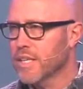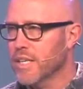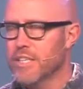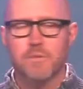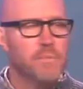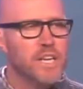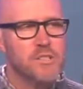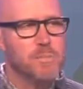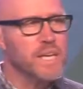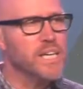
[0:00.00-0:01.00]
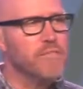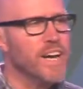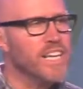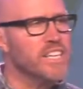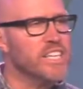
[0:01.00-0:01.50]
Is, is being
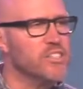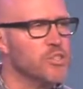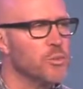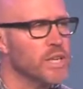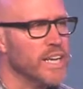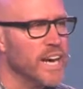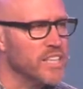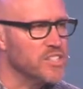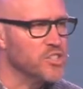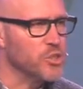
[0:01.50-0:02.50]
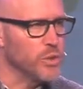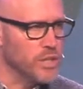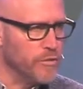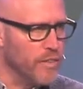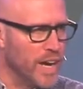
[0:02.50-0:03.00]
invited into what God is
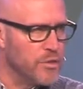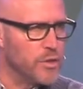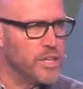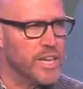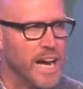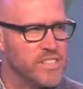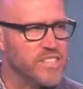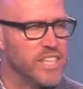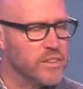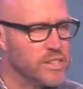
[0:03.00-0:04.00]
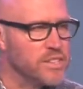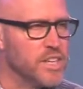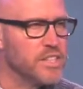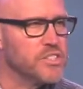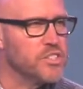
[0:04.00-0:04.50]
doing, the Father asking the
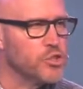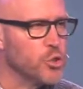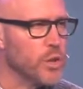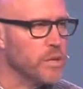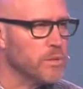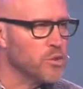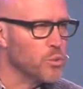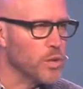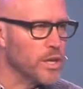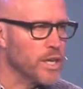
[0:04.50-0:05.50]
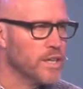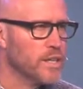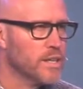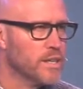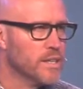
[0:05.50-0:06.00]
sons to join him in the work,
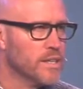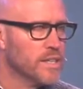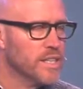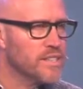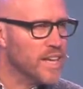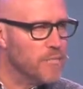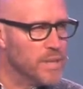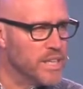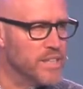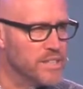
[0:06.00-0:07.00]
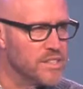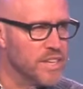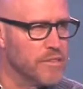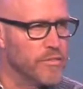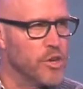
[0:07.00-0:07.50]
is that because
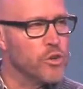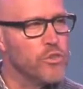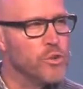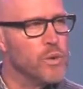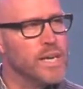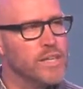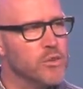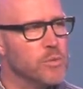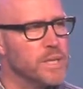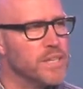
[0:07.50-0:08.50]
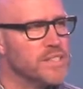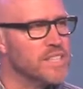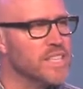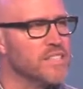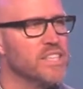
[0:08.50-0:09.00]
they've earned the right or because
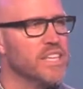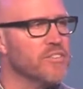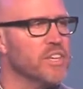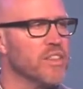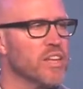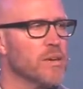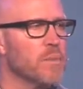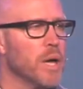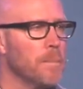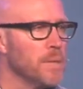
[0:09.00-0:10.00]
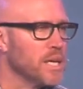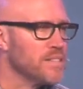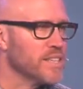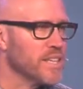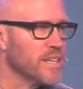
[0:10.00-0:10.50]
he is giving them a
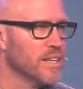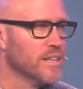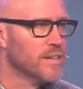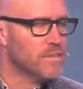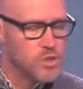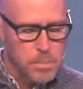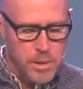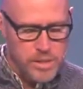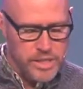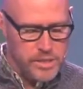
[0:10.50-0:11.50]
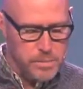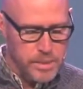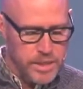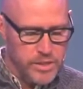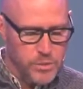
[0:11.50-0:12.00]
blessing to
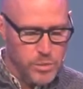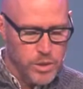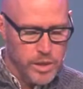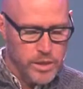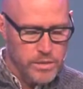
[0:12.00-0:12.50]
participate in the work?